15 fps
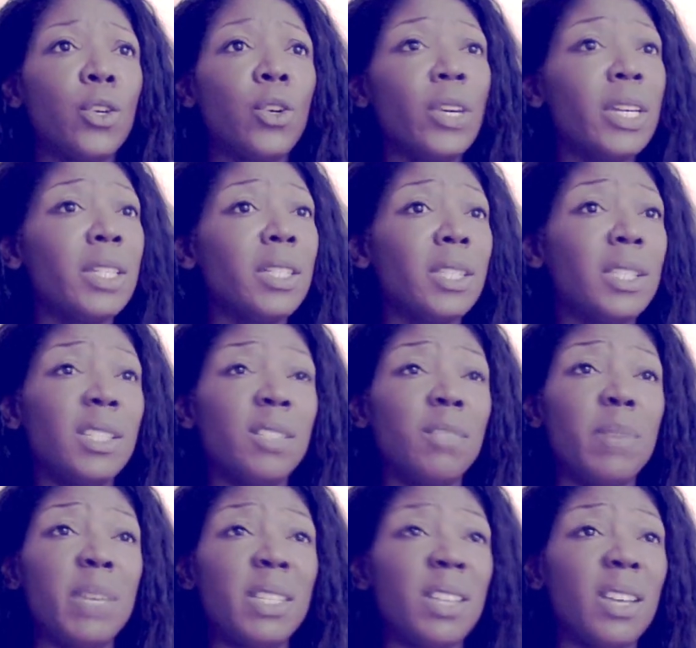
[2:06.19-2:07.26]
Your instincts
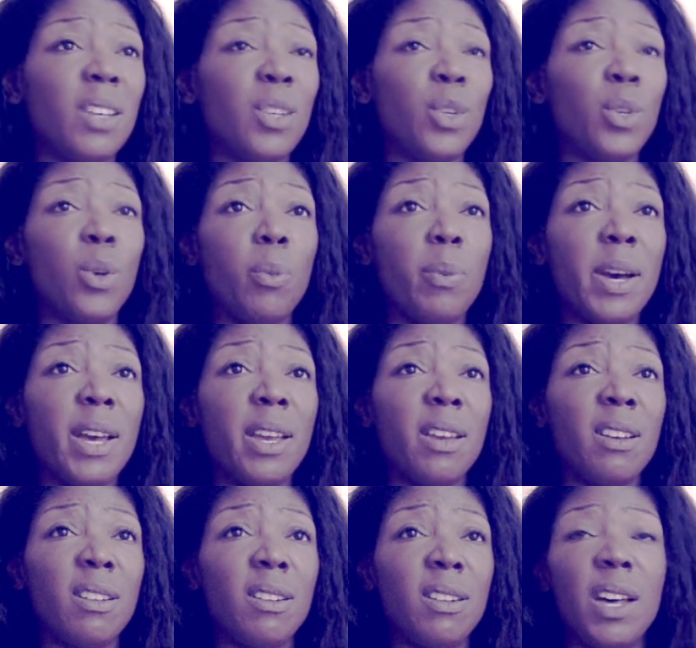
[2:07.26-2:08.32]
may tell you go buy
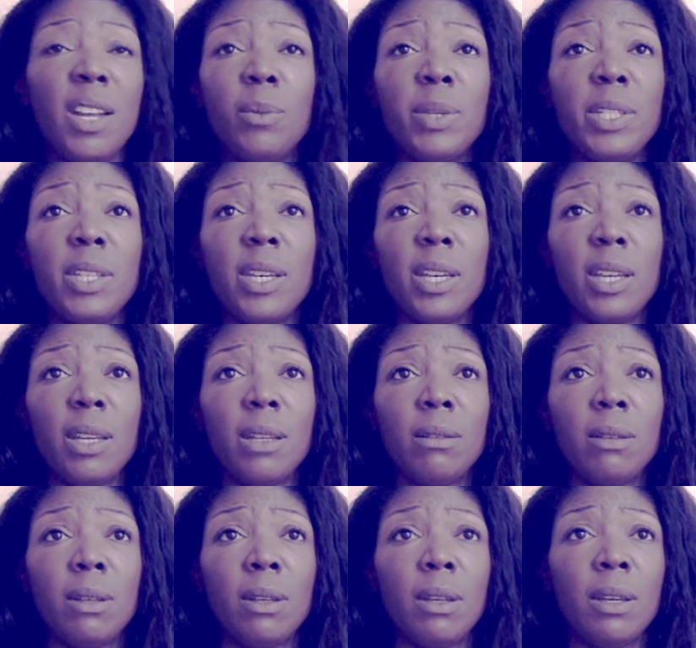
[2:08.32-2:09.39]
a lottery ticket
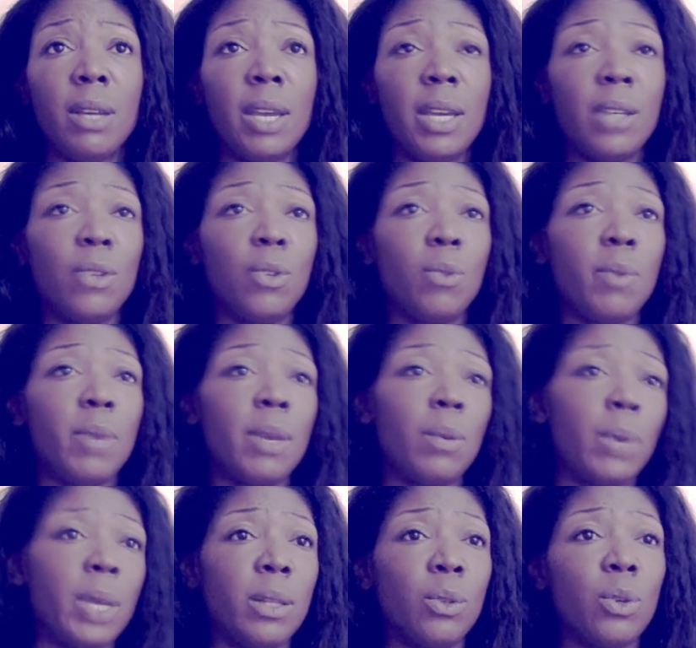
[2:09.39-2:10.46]
and you may
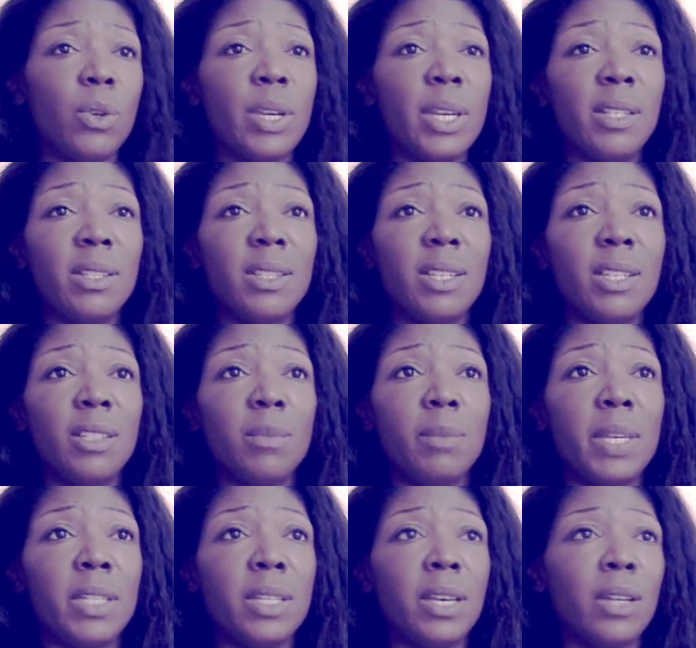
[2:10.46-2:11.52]
win. Your instincts
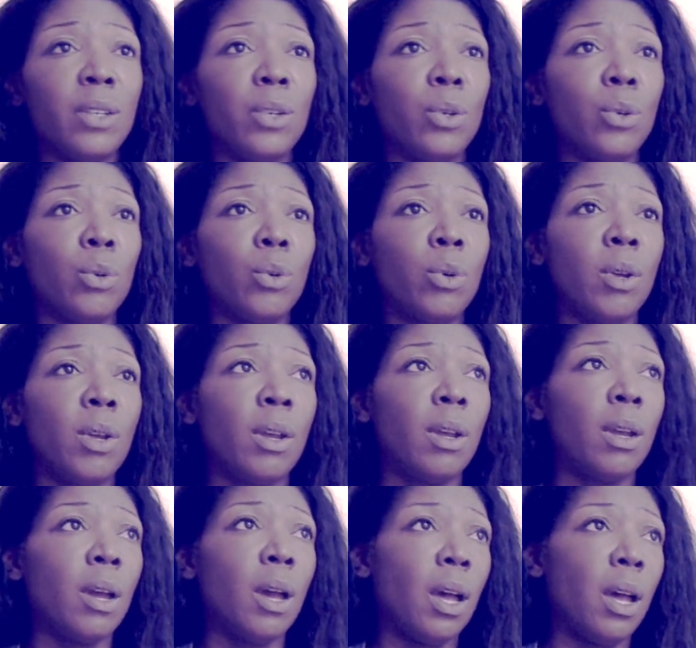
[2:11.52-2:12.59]
may tell you
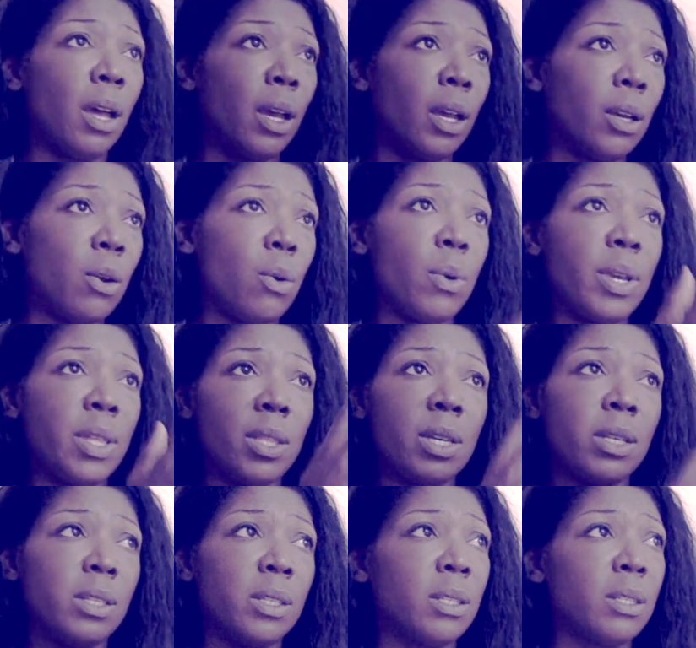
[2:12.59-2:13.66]
uh, go in
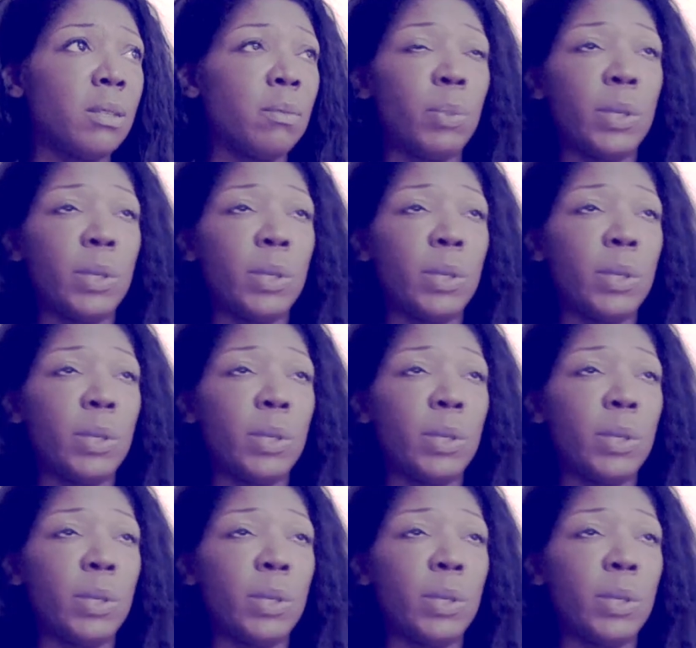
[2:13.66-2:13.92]
this